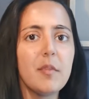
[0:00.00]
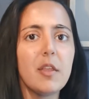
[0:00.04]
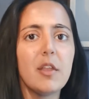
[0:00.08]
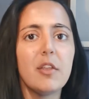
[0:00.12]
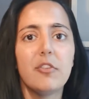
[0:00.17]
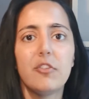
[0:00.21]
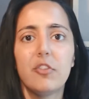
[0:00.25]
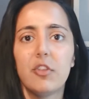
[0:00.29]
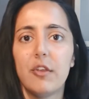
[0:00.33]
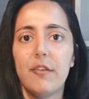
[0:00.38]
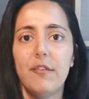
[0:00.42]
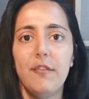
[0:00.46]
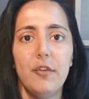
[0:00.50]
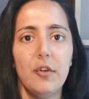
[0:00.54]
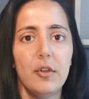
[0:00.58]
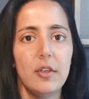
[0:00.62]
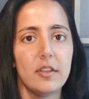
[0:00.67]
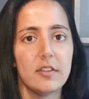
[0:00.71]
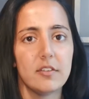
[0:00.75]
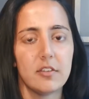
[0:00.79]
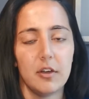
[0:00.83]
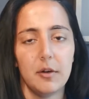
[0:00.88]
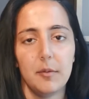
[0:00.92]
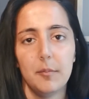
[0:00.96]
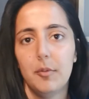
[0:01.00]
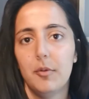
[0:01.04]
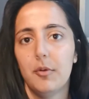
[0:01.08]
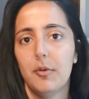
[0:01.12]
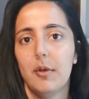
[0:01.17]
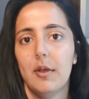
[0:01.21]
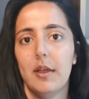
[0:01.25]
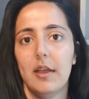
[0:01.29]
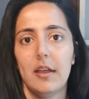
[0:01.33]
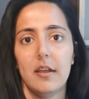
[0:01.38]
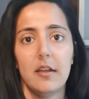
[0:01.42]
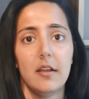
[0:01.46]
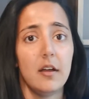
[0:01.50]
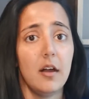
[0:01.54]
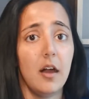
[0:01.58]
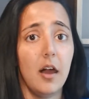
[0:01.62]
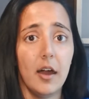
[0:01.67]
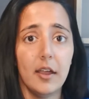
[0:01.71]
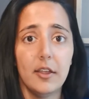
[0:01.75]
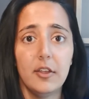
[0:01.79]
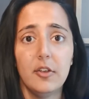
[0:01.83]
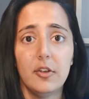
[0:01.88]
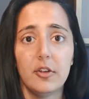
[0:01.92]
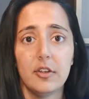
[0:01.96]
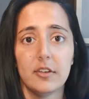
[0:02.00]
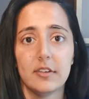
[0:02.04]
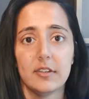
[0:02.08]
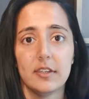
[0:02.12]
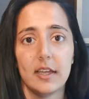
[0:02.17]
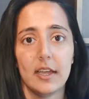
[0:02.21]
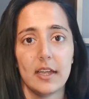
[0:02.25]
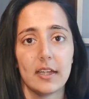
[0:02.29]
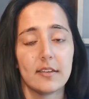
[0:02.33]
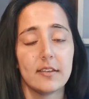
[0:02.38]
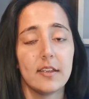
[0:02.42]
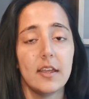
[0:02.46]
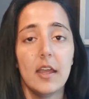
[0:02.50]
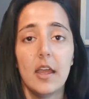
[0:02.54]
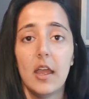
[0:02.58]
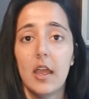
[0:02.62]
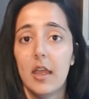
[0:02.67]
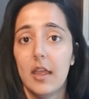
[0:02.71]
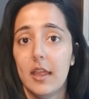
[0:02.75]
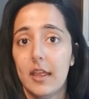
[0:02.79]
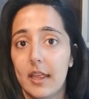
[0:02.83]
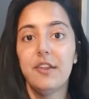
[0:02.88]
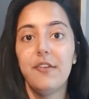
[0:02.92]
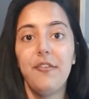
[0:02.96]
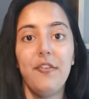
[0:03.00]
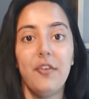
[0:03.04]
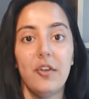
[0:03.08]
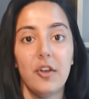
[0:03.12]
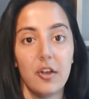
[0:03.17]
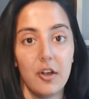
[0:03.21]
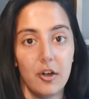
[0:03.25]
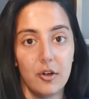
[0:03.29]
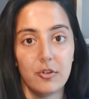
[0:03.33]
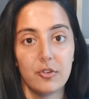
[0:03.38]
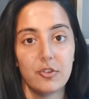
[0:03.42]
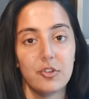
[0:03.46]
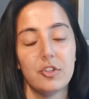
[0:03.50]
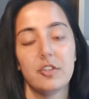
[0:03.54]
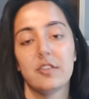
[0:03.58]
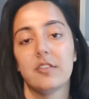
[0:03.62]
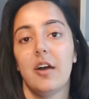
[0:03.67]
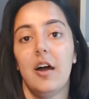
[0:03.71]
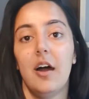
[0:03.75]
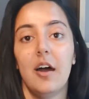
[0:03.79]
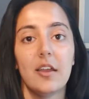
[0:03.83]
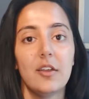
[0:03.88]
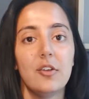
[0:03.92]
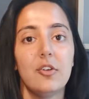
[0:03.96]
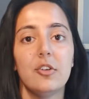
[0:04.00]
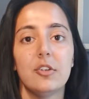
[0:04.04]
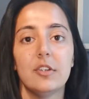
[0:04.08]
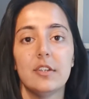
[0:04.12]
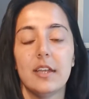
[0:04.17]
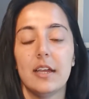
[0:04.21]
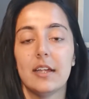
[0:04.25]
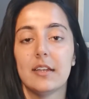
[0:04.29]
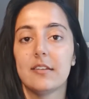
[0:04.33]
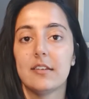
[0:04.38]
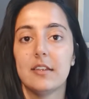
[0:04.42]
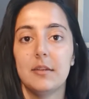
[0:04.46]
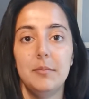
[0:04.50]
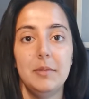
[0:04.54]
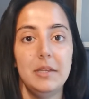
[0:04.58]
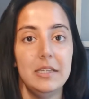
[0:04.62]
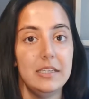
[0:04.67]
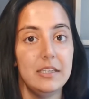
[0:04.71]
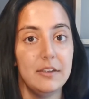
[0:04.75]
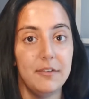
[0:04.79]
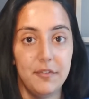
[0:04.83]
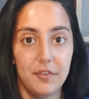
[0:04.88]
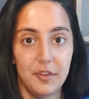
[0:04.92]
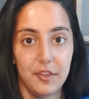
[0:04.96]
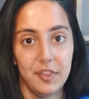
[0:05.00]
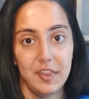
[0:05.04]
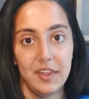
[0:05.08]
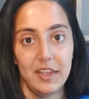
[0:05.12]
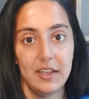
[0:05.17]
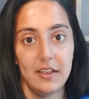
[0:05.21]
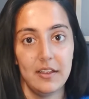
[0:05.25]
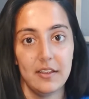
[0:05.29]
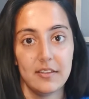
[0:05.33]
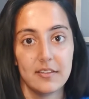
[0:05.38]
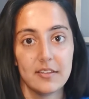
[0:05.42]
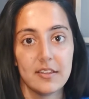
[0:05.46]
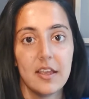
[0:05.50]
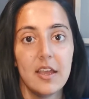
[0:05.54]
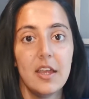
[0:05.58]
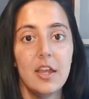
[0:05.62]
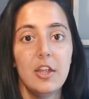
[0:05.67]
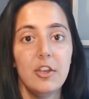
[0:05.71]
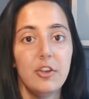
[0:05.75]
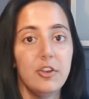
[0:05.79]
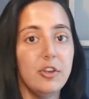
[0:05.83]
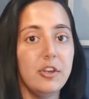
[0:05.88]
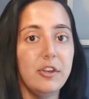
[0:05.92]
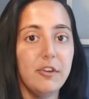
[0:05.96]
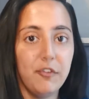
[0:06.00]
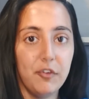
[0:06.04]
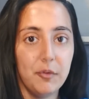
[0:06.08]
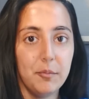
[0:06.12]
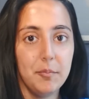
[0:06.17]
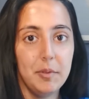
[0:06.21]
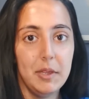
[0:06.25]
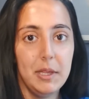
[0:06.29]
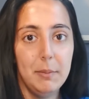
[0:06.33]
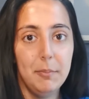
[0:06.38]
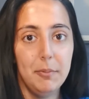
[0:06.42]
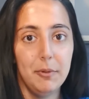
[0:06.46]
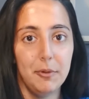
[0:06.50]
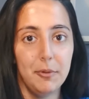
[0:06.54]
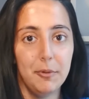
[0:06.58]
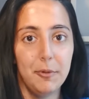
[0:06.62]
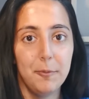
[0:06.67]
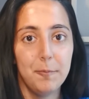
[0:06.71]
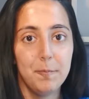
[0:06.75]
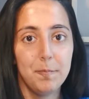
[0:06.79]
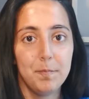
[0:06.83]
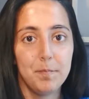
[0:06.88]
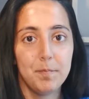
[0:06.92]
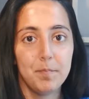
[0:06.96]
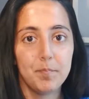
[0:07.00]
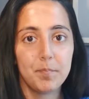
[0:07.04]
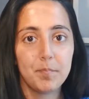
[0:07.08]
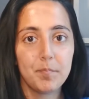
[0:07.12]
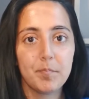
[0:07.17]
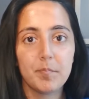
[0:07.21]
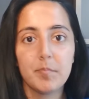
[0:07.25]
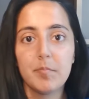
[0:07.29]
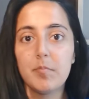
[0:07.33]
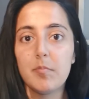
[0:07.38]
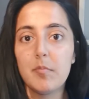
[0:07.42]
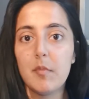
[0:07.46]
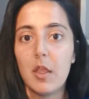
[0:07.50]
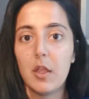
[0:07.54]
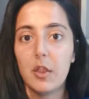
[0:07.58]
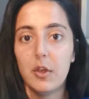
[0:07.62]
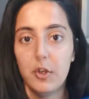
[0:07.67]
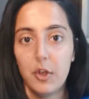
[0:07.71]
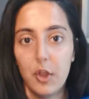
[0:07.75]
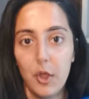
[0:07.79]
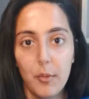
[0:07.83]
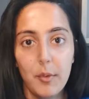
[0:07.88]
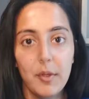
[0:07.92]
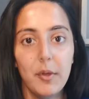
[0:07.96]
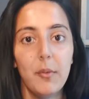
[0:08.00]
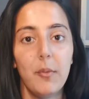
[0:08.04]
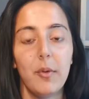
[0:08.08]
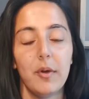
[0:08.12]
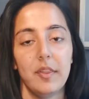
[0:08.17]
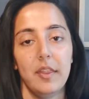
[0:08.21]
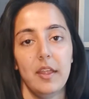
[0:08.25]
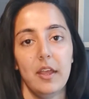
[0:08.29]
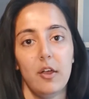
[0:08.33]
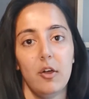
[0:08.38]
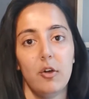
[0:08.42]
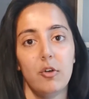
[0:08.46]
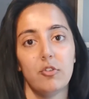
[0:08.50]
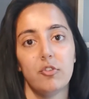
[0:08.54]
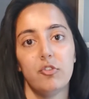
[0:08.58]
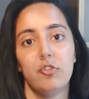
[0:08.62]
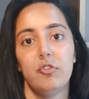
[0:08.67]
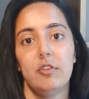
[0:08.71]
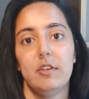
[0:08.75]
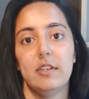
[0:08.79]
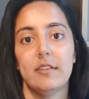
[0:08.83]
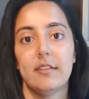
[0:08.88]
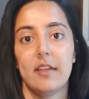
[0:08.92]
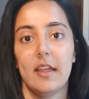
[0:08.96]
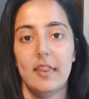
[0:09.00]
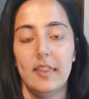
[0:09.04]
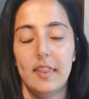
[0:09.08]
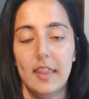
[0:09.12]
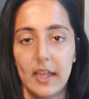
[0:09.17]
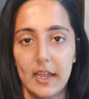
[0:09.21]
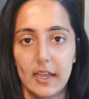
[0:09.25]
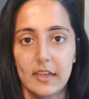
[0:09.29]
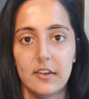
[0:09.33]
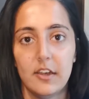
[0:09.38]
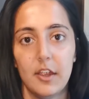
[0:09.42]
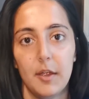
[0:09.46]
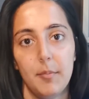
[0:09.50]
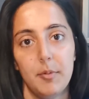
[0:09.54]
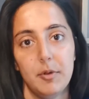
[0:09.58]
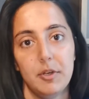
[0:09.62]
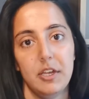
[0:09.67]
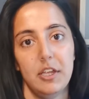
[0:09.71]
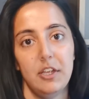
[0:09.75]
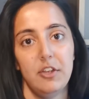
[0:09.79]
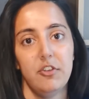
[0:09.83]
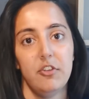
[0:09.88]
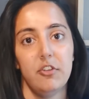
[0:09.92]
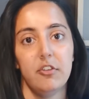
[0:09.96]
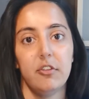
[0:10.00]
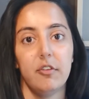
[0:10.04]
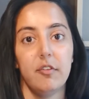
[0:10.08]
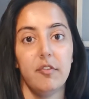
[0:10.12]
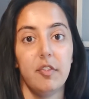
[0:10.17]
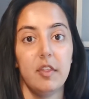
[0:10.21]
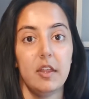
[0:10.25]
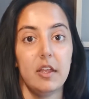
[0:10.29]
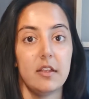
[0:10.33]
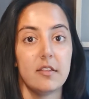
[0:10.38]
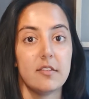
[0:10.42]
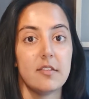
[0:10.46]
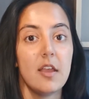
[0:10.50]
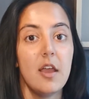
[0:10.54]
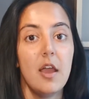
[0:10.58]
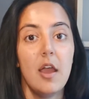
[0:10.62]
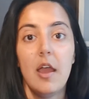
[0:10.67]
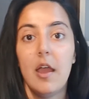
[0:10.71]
So for example, eye contact. Different cultures, eye contact can mean different things to different people. Knowing what their culture is and their interpretations of things,